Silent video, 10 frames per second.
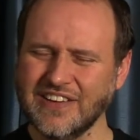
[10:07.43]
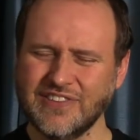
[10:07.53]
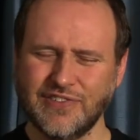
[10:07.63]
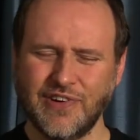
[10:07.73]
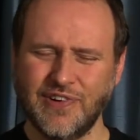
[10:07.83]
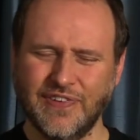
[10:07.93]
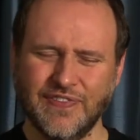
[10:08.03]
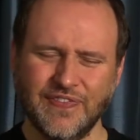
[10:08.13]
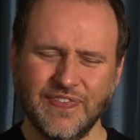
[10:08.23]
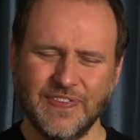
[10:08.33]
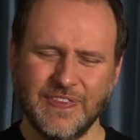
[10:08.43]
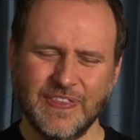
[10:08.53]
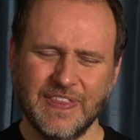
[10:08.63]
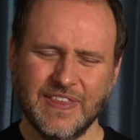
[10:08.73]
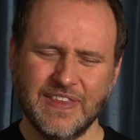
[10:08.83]
control.
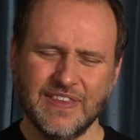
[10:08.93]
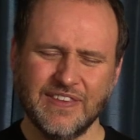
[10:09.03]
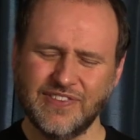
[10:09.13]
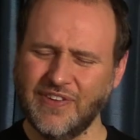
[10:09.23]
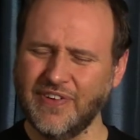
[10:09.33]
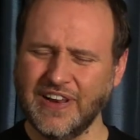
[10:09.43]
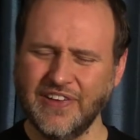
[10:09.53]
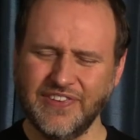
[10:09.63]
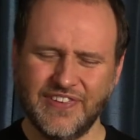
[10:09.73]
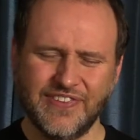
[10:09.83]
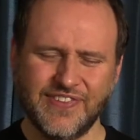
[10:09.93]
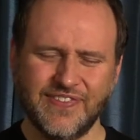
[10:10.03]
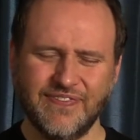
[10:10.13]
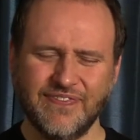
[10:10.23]
Someone else is.